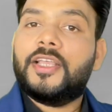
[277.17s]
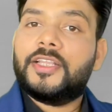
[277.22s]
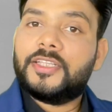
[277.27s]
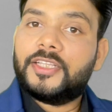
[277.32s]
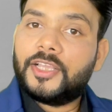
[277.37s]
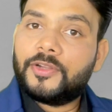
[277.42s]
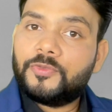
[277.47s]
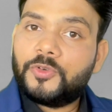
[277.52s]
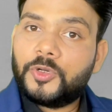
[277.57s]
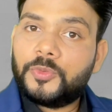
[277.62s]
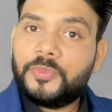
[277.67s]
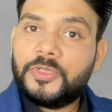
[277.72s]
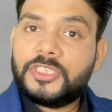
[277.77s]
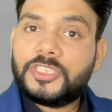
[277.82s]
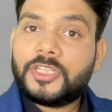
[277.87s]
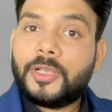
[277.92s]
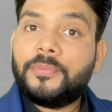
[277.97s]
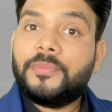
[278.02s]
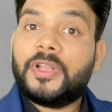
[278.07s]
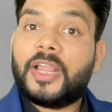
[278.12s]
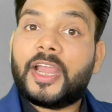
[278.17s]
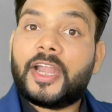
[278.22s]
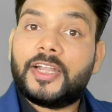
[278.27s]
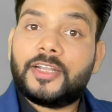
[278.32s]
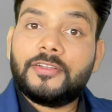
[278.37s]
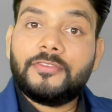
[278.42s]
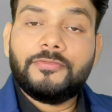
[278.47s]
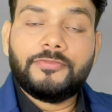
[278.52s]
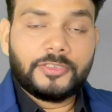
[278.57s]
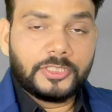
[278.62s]
there would be some
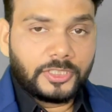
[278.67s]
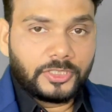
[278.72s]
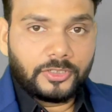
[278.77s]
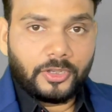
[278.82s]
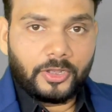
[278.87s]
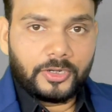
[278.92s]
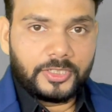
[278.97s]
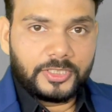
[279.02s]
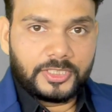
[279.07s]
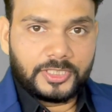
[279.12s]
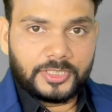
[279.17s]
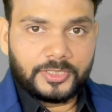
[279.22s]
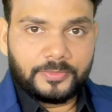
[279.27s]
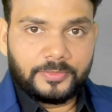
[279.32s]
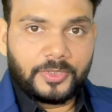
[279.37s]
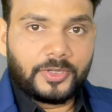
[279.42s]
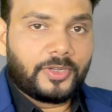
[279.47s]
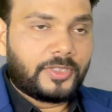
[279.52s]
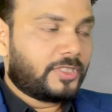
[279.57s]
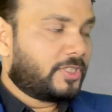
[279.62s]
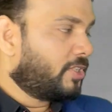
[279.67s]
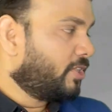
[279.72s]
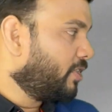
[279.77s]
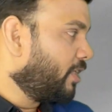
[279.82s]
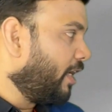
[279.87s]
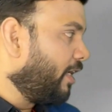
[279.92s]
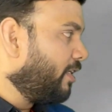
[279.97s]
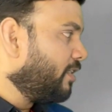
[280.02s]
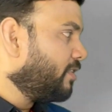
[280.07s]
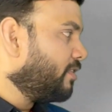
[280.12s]
negative physiology, because the
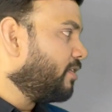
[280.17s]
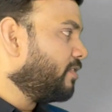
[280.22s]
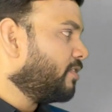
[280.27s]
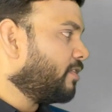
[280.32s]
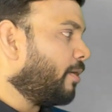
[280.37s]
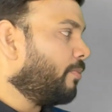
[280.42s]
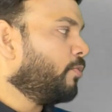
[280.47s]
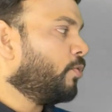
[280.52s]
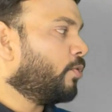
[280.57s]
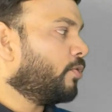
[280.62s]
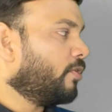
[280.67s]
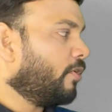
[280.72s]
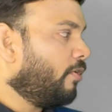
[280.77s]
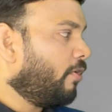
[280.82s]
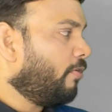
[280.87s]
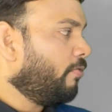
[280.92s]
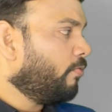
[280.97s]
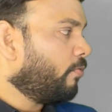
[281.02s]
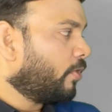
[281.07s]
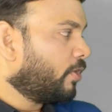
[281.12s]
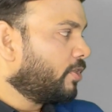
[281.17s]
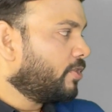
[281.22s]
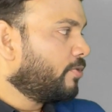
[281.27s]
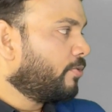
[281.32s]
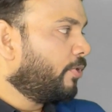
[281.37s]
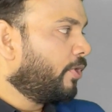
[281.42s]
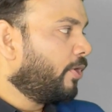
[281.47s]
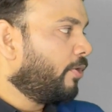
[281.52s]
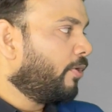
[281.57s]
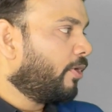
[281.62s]
state is the sum total of what is
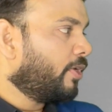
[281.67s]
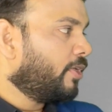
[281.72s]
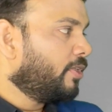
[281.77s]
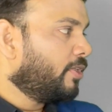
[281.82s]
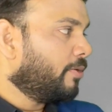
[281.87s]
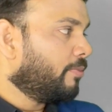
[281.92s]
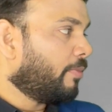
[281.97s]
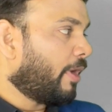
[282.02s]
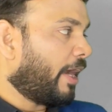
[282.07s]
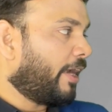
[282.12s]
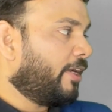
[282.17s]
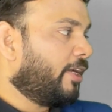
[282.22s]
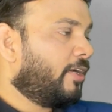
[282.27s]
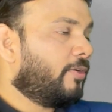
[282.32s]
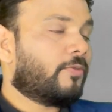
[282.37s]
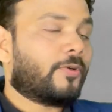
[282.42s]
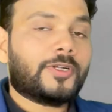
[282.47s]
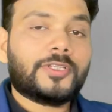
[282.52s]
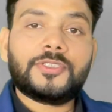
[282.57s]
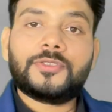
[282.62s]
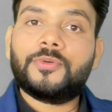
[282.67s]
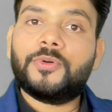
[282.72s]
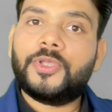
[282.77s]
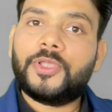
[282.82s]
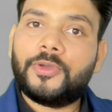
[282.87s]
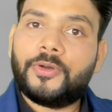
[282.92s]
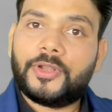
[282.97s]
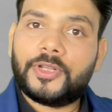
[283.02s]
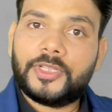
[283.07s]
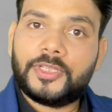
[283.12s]
going on in the mind and what is
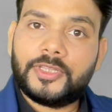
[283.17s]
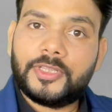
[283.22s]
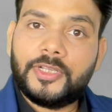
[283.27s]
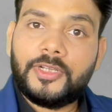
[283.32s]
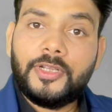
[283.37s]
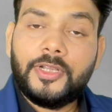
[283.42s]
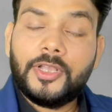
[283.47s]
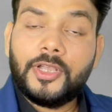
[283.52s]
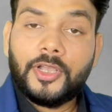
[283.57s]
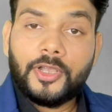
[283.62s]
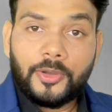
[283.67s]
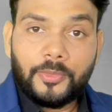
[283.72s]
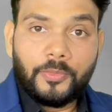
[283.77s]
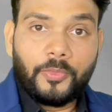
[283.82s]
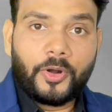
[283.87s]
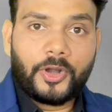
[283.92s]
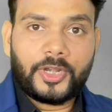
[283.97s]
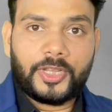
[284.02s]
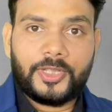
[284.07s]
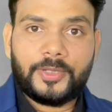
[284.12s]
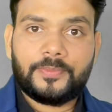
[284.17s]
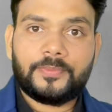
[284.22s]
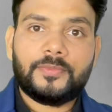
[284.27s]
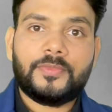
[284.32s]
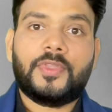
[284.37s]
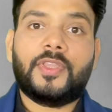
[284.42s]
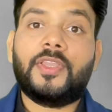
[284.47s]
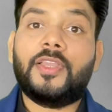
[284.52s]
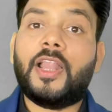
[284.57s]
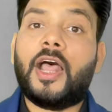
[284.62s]
going on in the body.
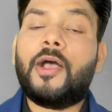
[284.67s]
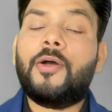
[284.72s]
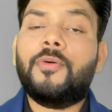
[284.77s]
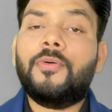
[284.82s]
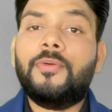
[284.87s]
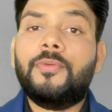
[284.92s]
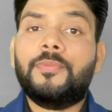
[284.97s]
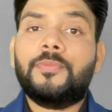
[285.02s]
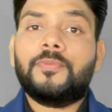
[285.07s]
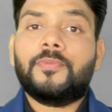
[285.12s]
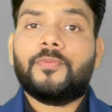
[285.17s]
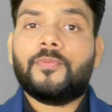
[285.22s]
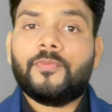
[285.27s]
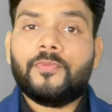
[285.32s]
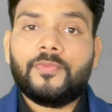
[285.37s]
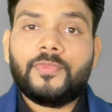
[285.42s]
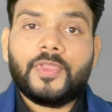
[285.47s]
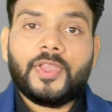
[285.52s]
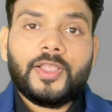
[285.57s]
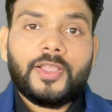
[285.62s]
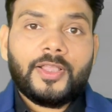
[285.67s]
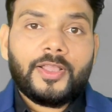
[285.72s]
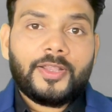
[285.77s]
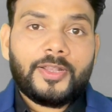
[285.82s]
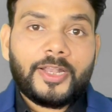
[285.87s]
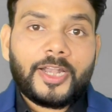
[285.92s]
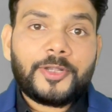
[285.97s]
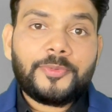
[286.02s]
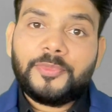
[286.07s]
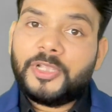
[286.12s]
Now,
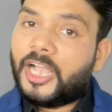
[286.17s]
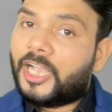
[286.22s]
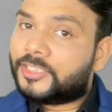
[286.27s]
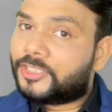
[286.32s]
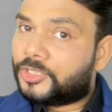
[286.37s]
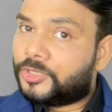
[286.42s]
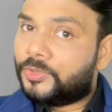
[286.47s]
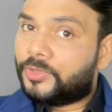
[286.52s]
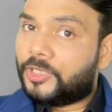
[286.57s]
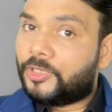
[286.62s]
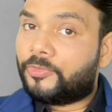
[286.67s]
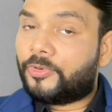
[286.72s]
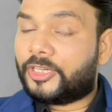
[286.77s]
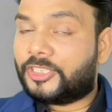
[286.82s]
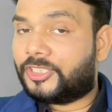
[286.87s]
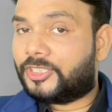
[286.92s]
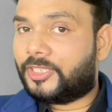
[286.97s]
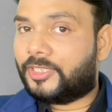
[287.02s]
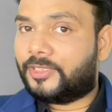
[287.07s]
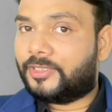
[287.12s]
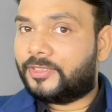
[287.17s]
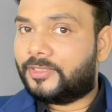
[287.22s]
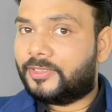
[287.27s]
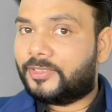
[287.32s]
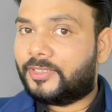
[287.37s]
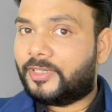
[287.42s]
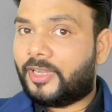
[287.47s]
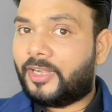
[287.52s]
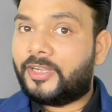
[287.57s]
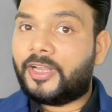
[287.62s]
let me ask you a question,
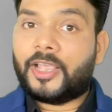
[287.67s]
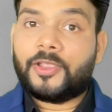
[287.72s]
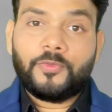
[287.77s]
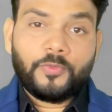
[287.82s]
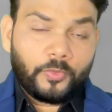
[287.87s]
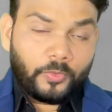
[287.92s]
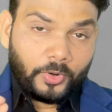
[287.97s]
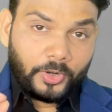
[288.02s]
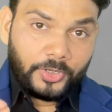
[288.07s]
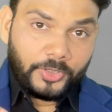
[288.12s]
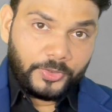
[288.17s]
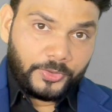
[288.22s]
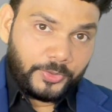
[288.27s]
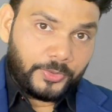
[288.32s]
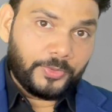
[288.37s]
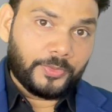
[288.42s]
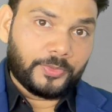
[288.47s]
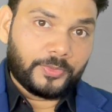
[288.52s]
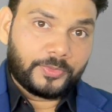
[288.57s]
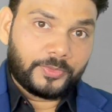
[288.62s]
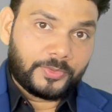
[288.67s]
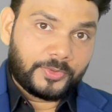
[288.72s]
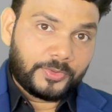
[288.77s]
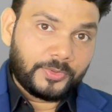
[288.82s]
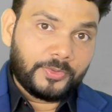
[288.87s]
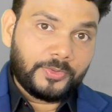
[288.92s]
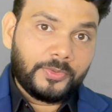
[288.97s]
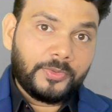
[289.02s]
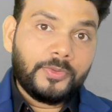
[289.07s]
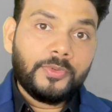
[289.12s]
and I want you
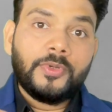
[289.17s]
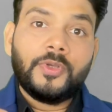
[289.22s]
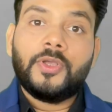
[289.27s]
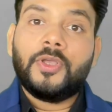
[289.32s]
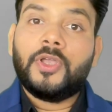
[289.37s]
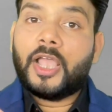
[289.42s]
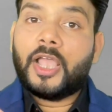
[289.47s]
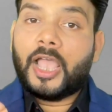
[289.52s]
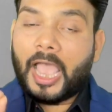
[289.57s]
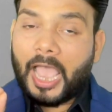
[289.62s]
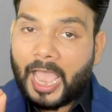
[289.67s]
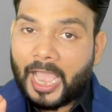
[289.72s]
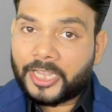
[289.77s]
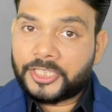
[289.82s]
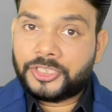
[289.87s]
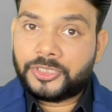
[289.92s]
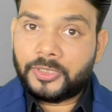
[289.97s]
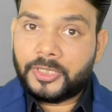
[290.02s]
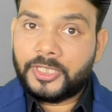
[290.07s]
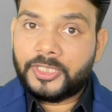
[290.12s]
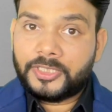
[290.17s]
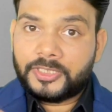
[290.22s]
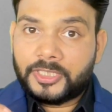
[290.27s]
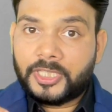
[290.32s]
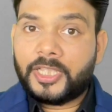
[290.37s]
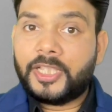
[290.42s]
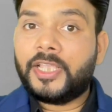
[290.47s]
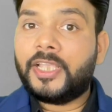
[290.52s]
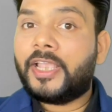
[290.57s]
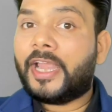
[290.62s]
to actually
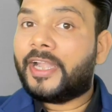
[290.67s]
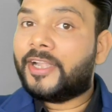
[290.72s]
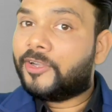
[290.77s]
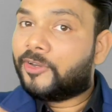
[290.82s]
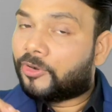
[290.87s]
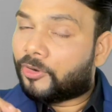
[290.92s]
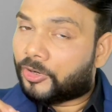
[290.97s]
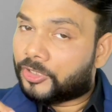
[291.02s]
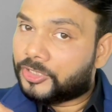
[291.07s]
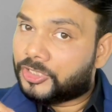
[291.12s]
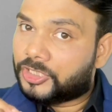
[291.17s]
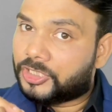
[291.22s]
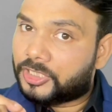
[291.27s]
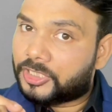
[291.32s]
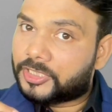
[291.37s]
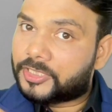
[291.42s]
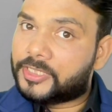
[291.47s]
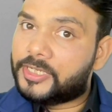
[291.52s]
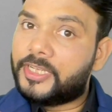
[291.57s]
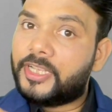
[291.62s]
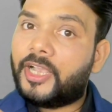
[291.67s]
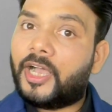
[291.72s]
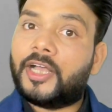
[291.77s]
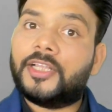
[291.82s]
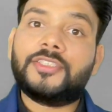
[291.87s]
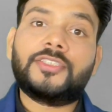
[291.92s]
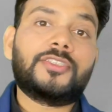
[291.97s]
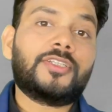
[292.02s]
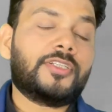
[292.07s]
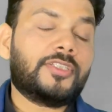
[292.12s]
think and consciously
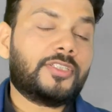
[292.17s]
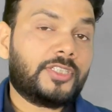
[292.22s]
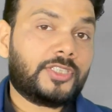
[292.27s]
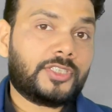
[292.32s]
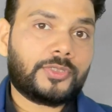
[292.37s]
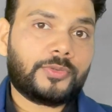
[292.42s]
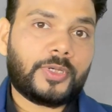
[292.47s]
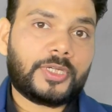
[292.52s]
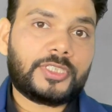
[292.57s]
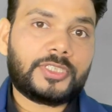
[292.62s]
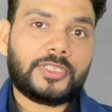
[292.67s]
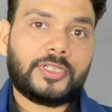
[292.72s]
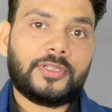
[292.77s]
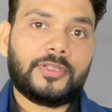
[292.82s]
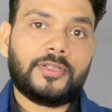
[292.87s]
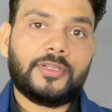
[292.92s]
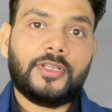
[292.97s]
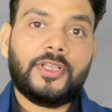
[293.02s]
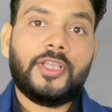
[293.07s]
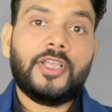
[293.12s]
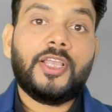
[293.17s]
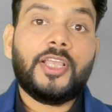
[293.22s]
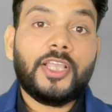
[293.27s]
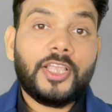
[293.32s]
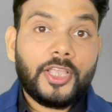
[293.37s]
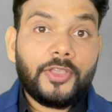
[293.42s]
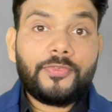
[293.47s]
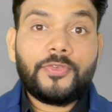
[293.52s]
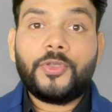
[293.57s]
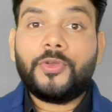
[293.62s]
answer this question.
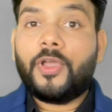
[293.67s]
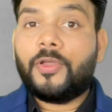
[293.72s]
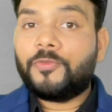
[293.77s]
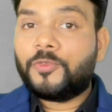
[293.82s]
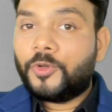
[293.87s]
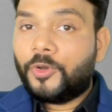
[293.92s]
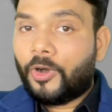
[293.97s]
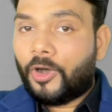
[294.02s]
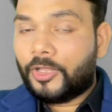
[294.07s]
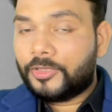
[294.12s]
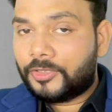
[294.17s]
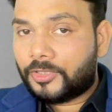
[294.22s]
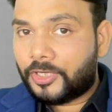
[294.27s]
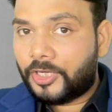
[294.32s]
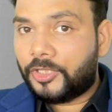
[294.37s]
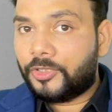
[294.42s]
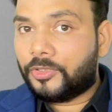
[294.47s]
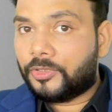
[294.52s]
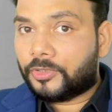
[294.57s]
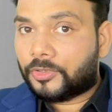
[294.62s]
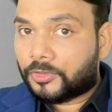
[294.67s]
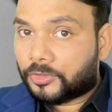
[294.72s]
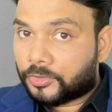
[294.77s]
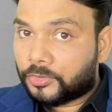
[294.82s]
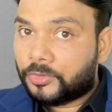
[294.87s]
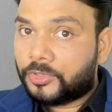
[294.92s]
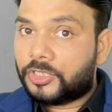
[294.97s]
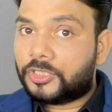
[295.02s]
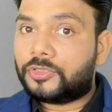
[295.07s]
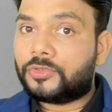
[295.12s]
If you have gone
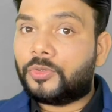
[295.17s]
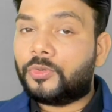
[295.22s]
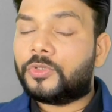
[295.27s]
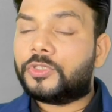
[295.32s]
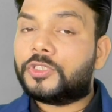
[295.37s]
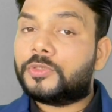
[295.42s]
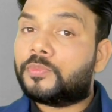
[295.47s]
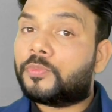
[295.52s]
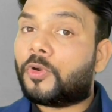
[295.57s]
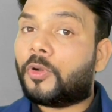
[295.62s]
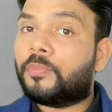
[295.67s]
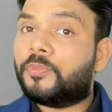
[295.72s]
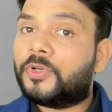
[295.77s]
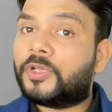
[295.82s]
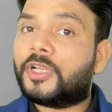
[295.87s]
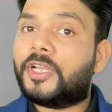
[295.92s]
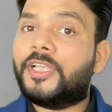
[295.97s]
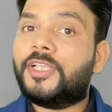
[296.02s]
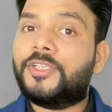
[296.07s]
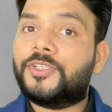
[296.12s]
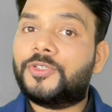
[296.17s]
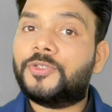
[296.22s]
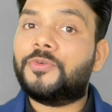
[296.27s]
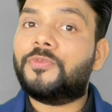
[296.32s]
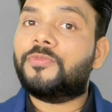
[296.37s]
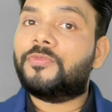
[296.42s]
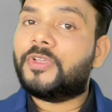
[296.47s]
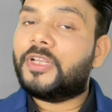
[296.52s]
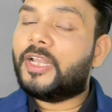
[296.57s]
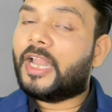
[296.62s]
through this course properly,
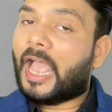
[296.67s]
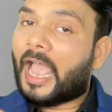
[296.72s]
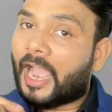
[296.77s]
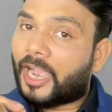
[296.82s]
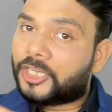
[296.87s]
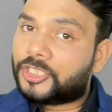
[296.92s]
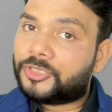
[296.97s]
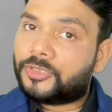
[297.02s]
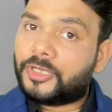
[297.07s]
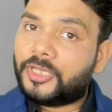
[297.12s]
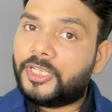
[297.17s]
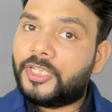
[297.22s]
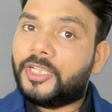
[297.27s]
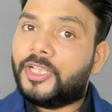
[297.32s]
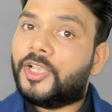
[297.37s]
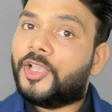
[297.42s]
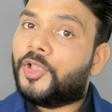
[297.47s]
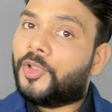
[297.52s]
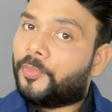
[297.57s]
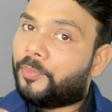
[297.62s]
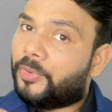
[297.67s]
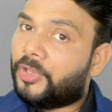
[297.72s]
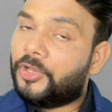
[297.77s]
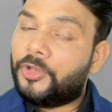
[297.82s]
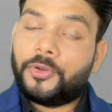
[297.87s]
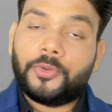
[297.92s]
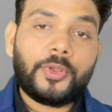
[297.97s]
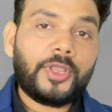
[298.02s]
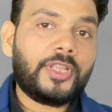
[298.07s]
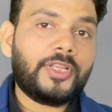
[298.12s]
you will actually be
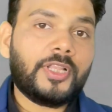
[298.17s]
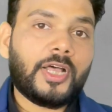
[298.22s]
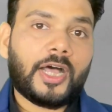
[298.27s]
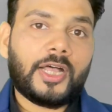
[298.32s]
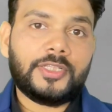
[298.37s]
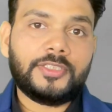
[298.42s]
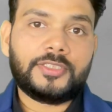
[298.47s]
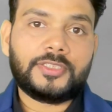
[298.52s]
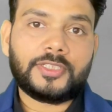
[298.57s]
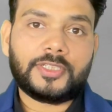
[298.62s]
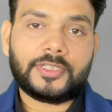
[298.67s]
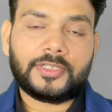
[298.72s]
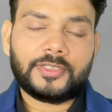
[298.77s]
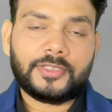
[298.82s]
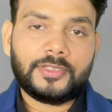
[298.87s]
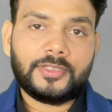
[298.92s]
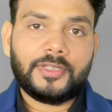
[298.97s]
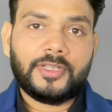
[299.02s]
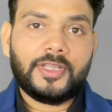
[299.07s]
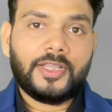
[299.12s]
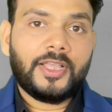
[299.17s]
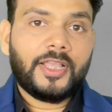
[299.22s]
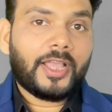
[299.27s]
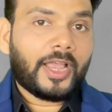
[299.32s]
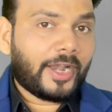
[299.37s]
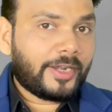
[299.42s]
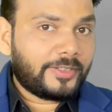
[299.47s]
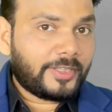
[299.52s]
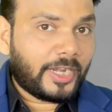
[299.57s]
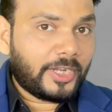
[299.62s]
knowing the answer.
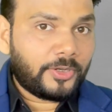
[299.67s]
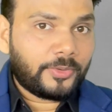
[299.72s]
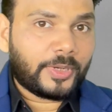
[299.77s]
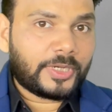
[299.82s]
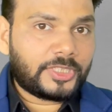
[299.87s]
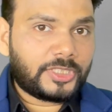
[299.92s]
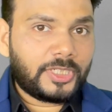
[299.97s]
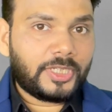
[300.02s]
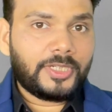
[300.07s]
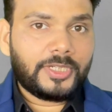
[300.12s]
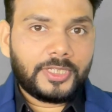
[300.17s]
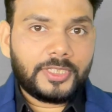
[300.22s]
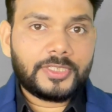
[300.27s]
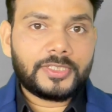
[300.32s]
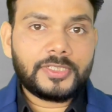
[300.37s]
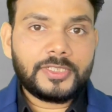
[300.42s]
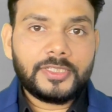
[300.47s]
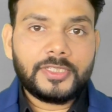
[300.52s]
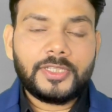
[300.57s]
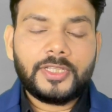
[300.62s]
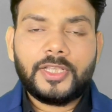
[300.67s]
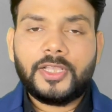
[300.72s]
And that question is,